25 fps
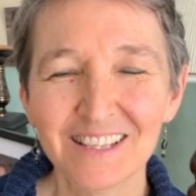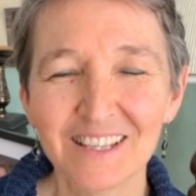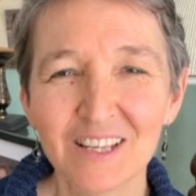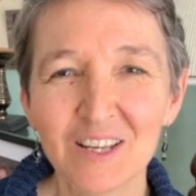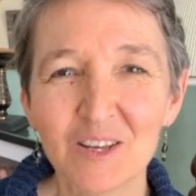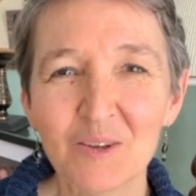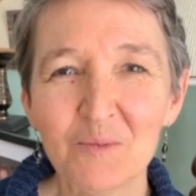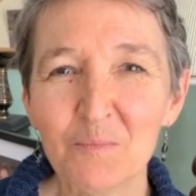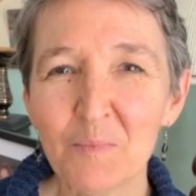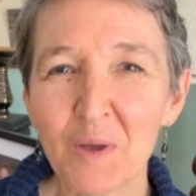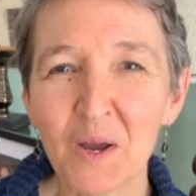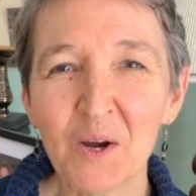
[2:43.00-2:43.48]

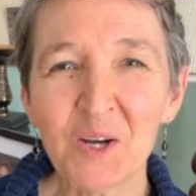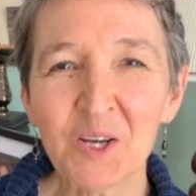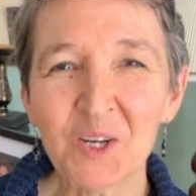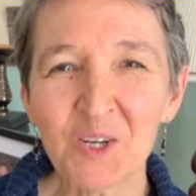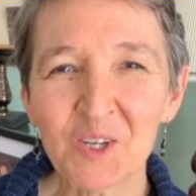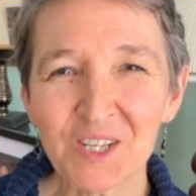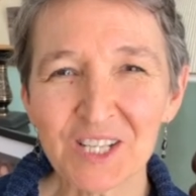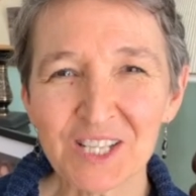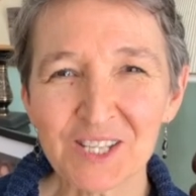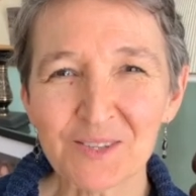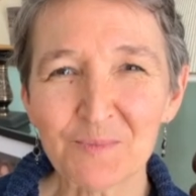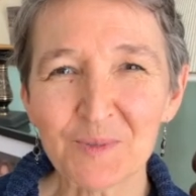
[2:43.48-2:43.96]
Merry
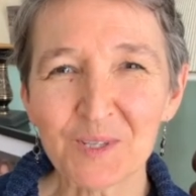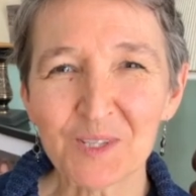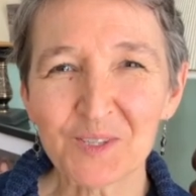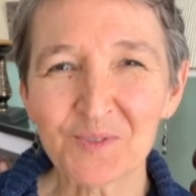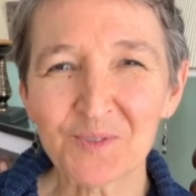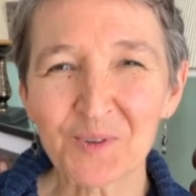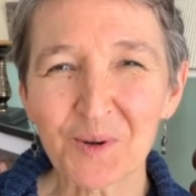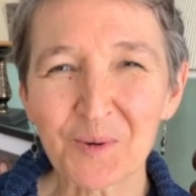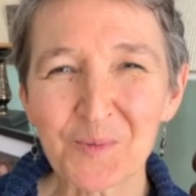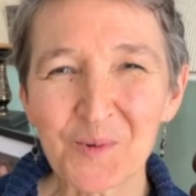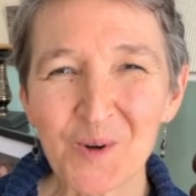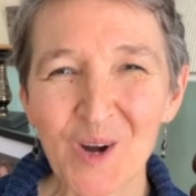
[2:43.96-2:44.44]
Christmas
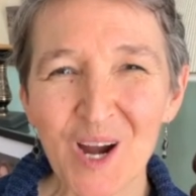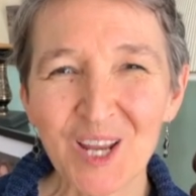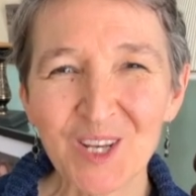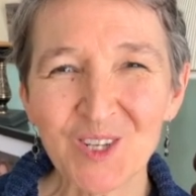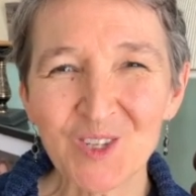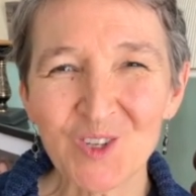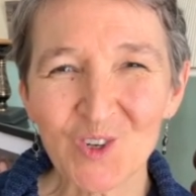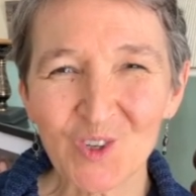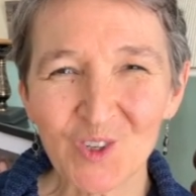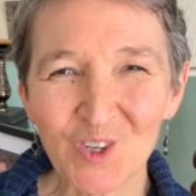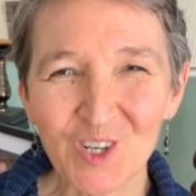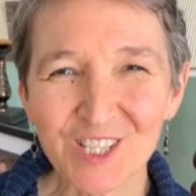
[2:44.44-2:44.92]
from
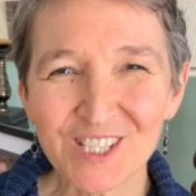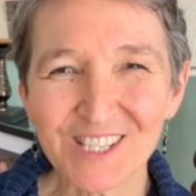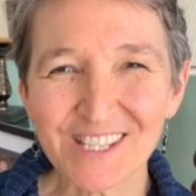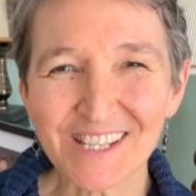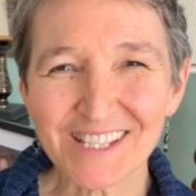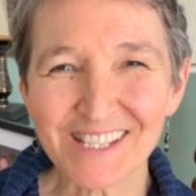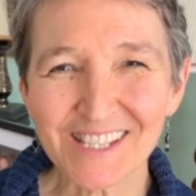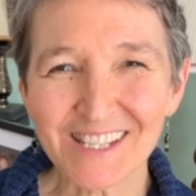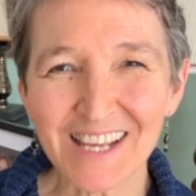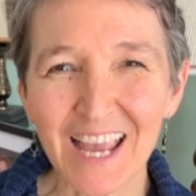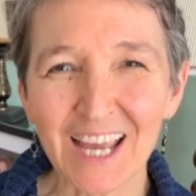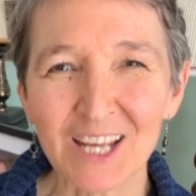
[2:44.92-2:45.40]
Grandora,
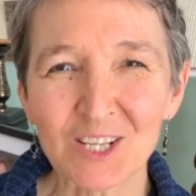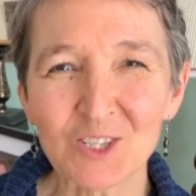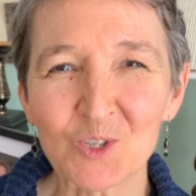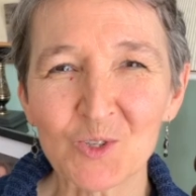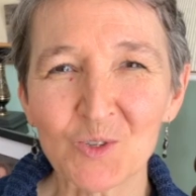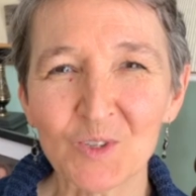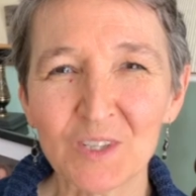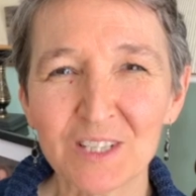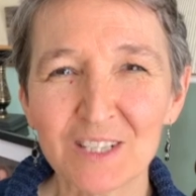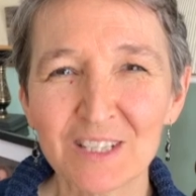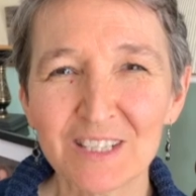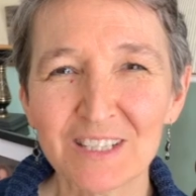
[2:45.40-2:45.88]

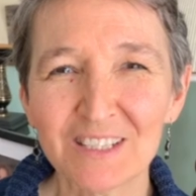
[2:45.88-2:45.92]
Saskatchewan.